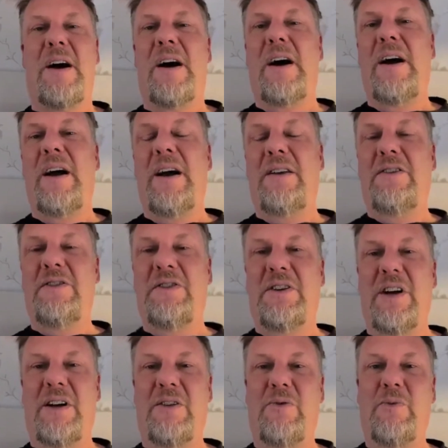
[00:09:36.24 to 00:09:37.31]
I had a
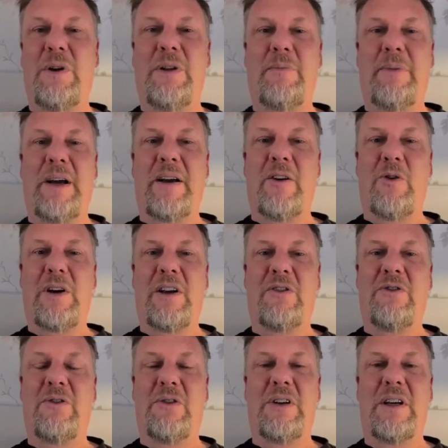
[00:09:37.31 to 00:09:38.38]
chat with
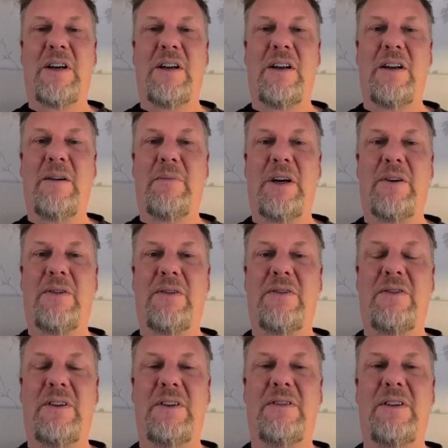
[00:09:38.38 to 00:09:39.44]
Per-Håkan Sundell about
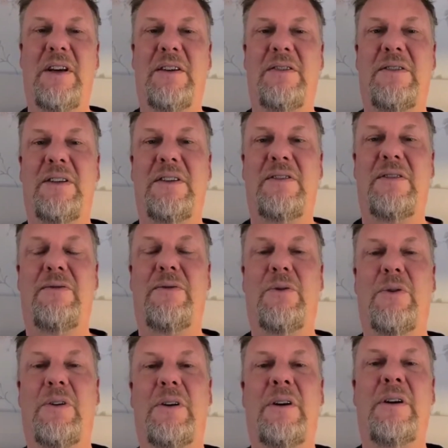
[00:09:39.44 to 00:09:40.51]

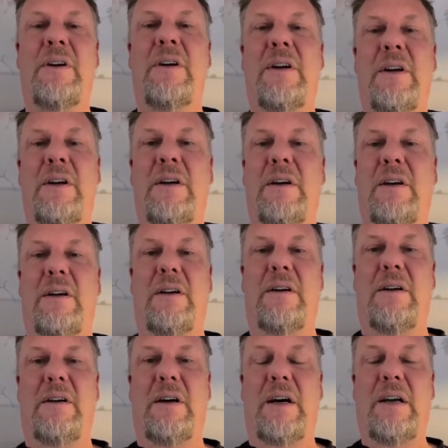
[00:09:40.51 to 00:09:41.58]
CCS64.
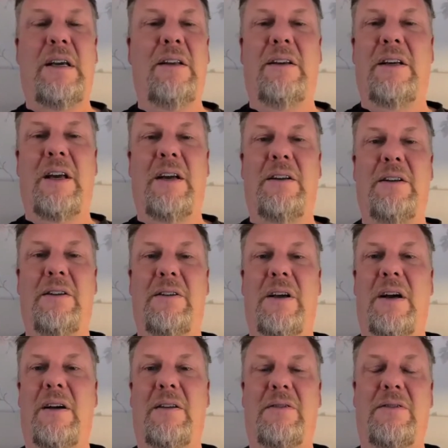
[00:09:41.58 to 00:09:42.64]
I indicated
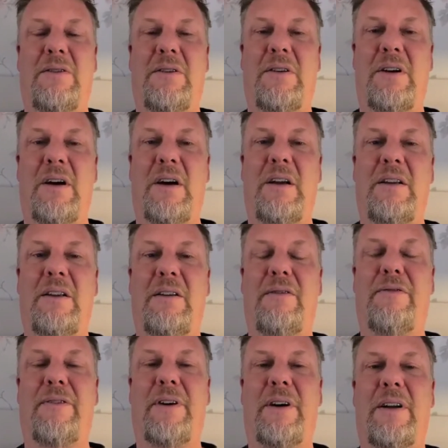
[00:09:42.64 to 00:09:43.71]
that I
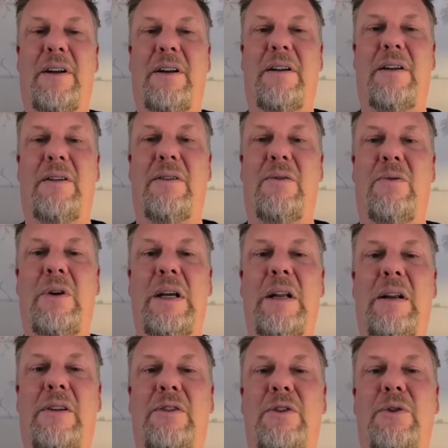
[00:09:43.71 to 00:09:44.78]
didn't find any
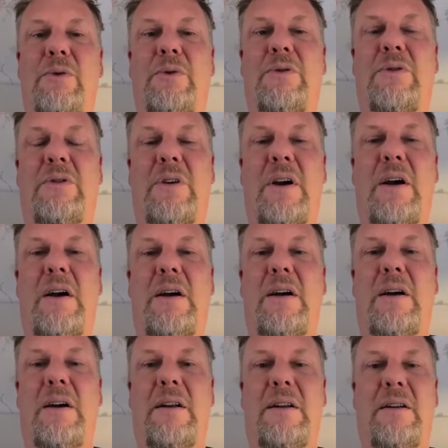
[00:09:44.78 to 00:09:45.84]
real news,
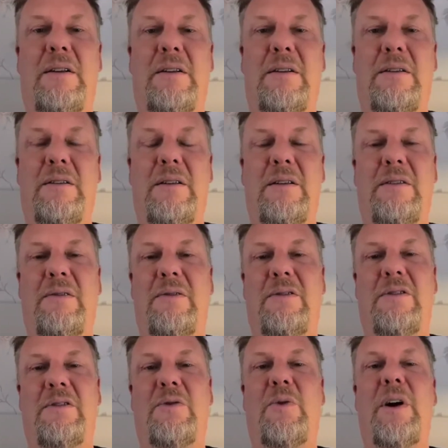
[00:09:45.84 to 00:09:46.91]
and this
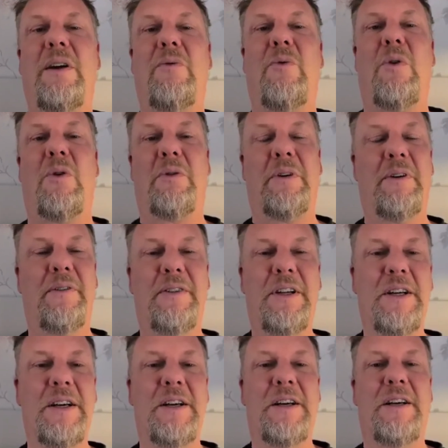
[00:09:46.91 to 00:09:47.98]
was quite wrong.
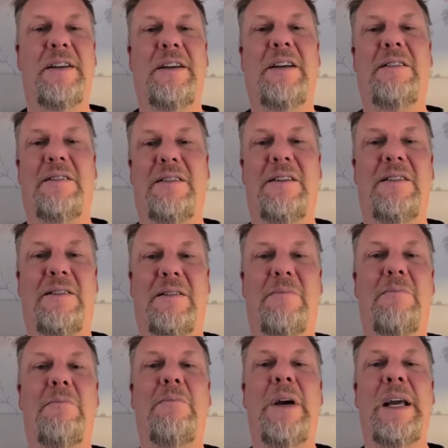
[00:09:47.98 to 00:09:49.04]
It's a
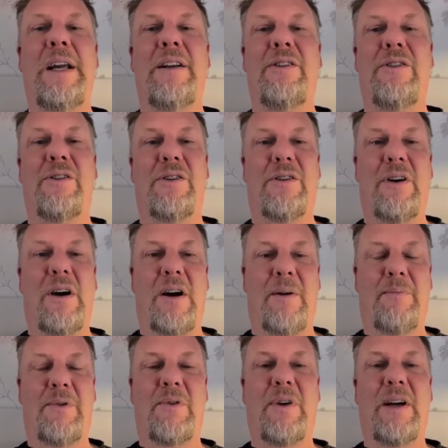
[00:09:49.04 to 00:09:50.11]
major
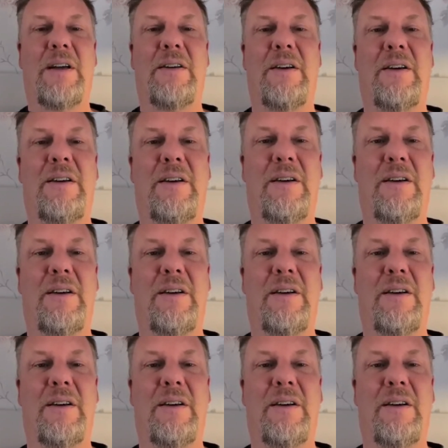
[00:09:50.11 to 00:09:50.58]
upgrade.